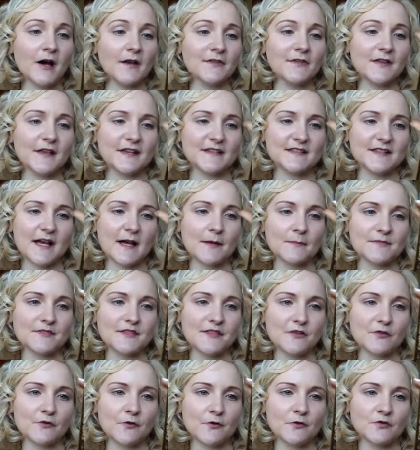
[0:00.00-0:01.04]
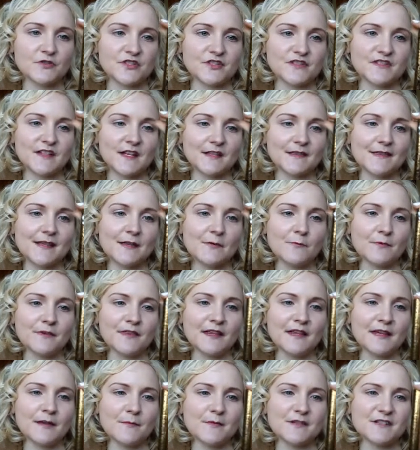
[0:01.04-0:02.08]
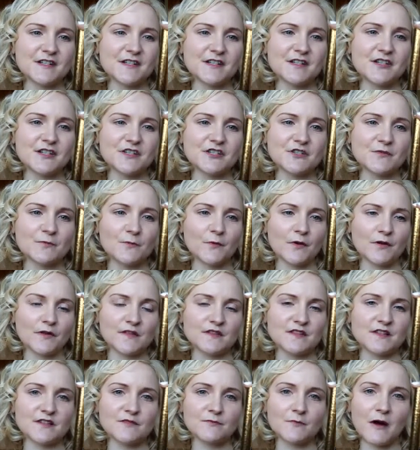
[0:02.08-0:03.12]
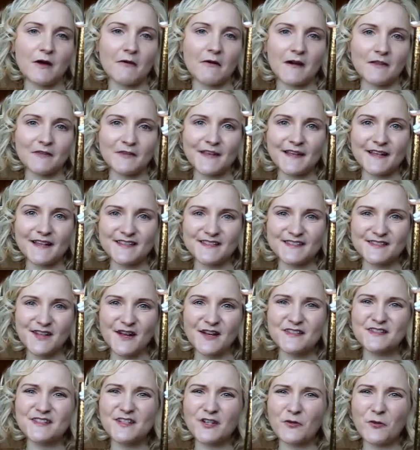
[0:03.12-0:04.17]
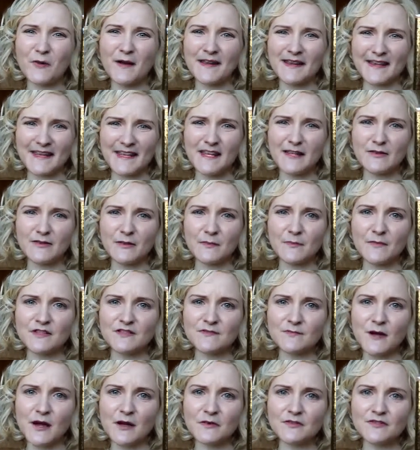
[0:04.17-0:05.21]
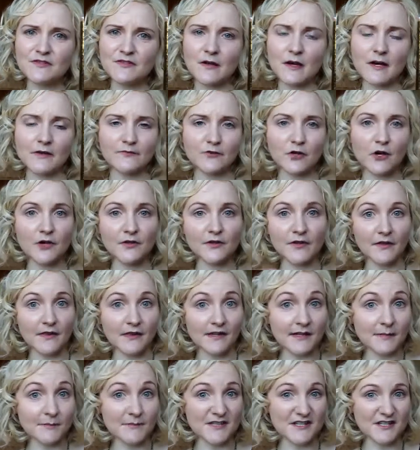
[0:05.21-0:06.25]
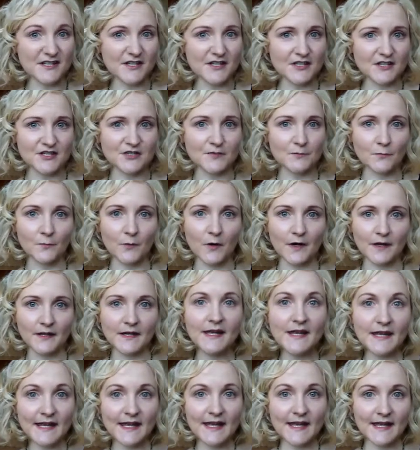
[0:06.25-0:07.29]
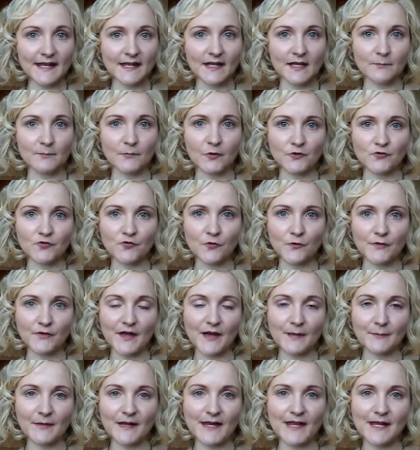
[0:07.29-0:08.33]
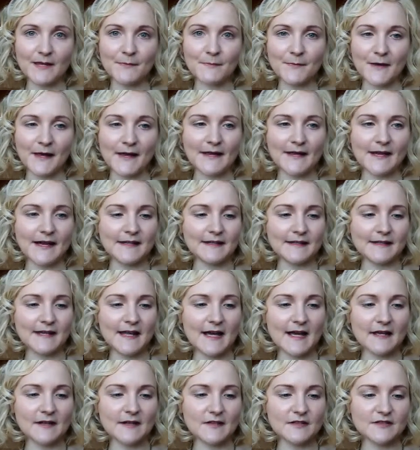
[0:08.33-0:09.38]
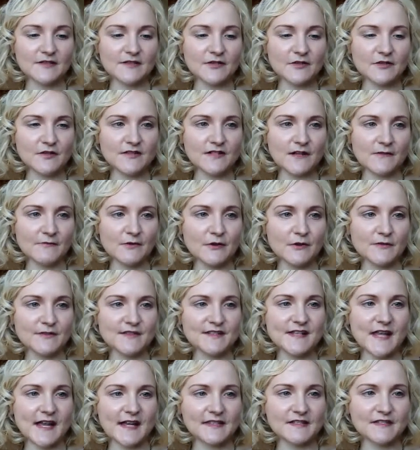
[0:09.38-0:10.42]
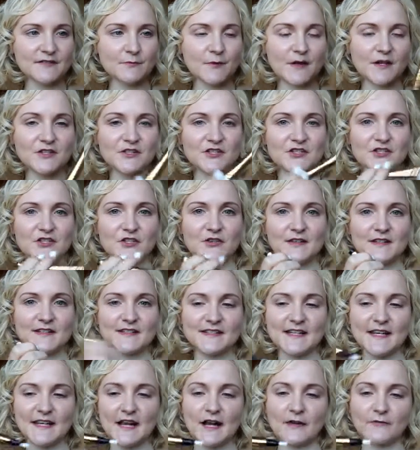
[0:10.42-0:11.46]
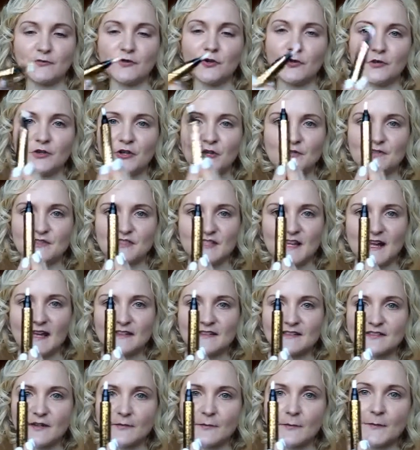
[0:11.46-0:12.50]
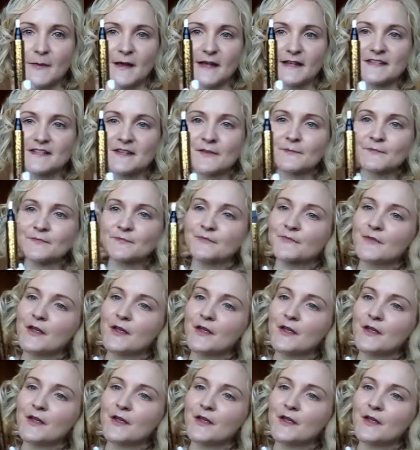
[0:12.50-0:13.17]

I think it's absolutely gorgeous, and I think with the limited edition ones as well, I think it's nice to quite keep them as well. So I've got another limited edition one in my drawer that I'm keeping, and then as soon as I've used this, which you can see I've not used yet, so I'm a bit